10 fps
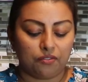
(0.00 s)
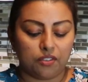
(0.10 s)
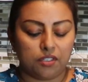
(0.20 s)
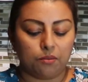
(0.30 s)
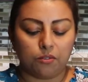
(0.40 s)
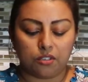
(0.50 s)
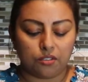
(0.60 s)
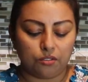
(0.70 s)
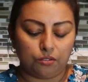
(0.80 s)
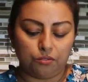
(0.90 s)
First I'm
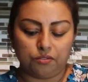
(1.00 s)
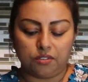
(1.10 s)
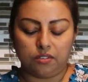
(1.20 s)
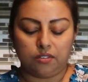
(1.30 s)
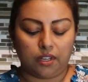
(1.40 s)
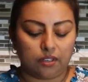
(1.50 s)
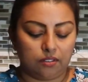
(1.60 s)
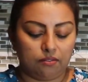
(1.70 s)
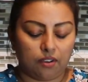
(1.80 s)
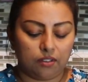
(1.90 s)
gonna do, like,
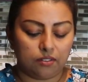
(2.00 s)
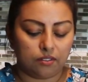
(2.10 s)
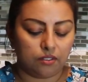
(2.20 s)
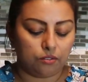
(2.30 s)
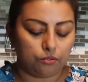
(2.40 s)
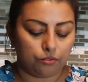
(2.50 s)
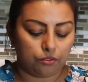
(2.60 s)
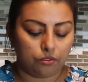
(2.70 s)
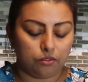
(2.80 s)
divide this into